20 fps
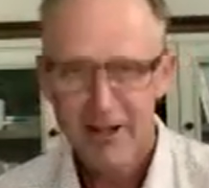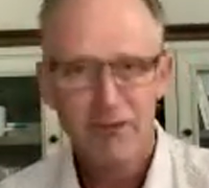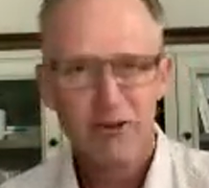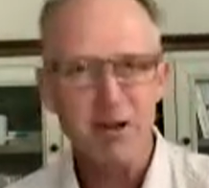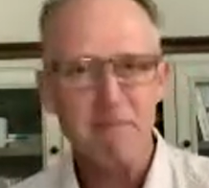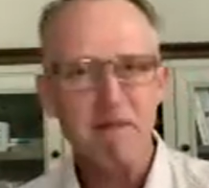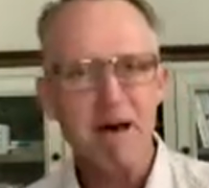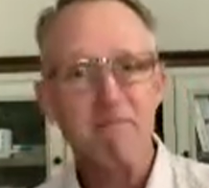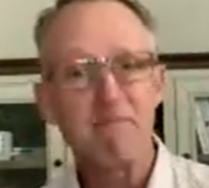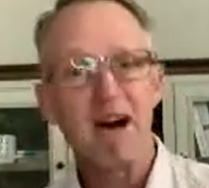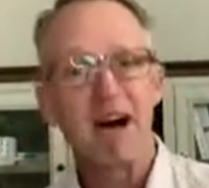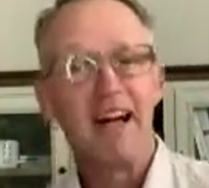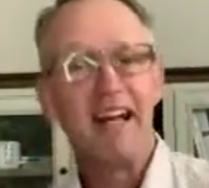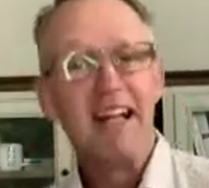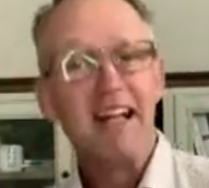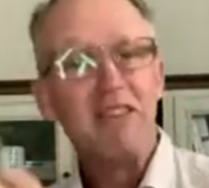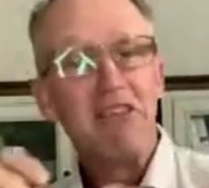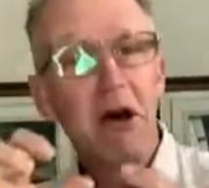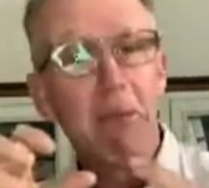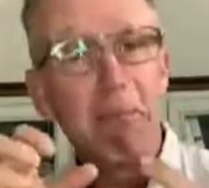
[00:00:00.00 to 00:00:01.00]
Remember,
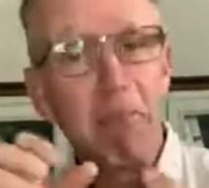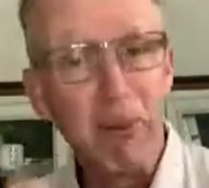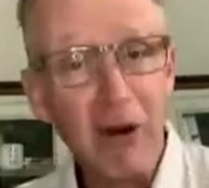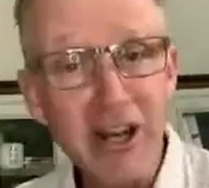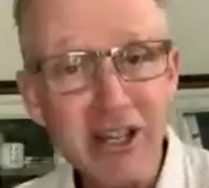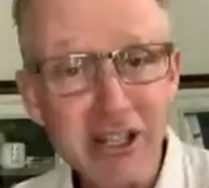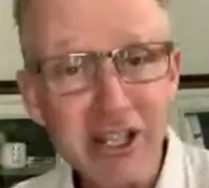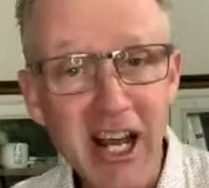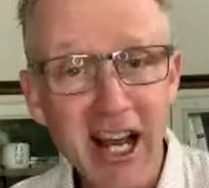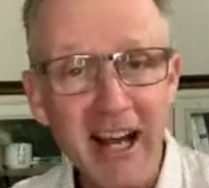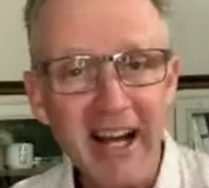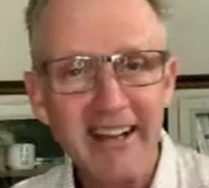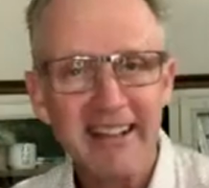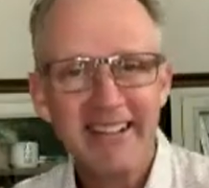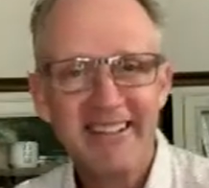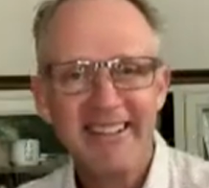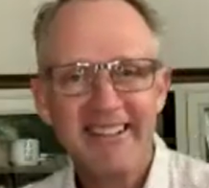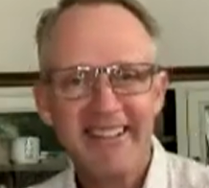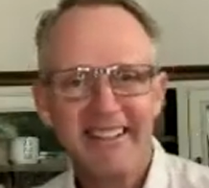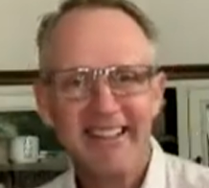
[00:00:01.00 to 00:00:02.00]
the pressure
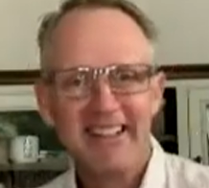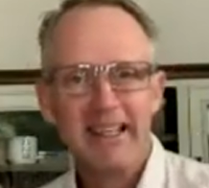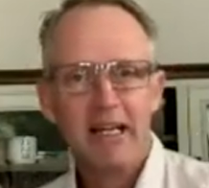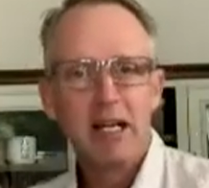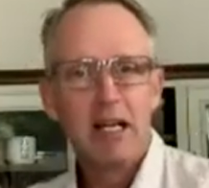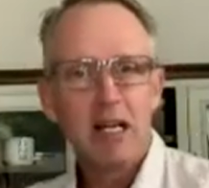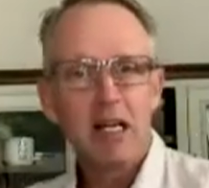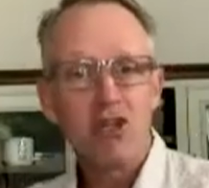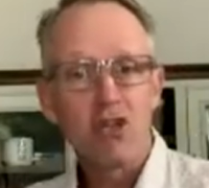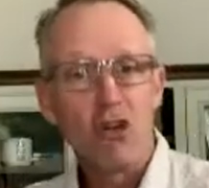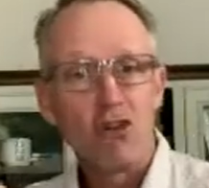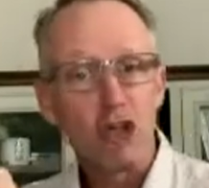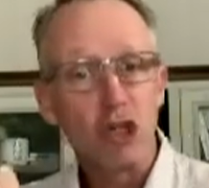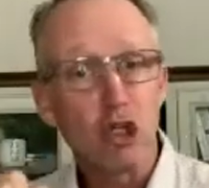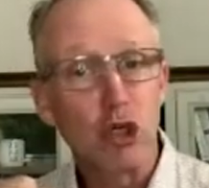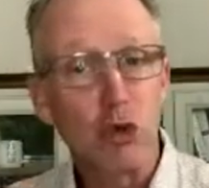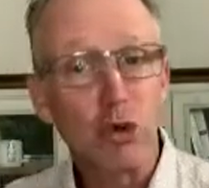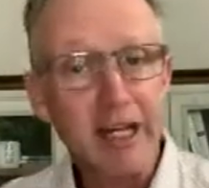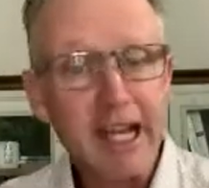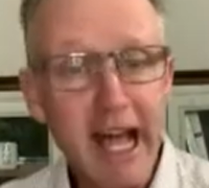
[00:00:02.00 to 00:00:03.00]
is on the
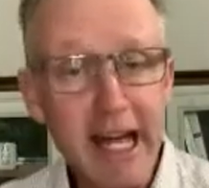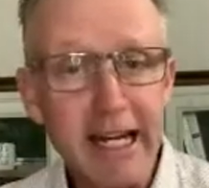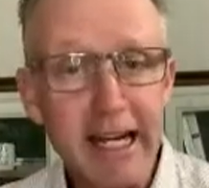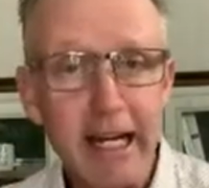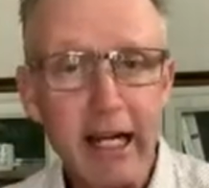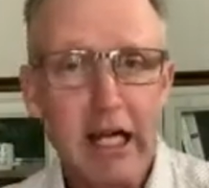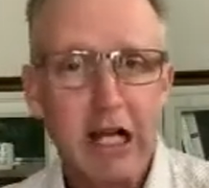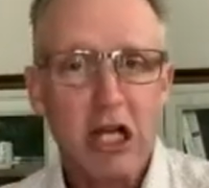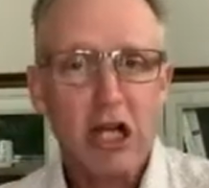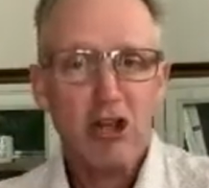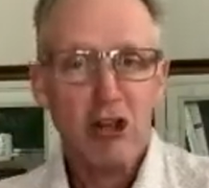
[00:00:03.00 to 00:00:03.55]
Creator.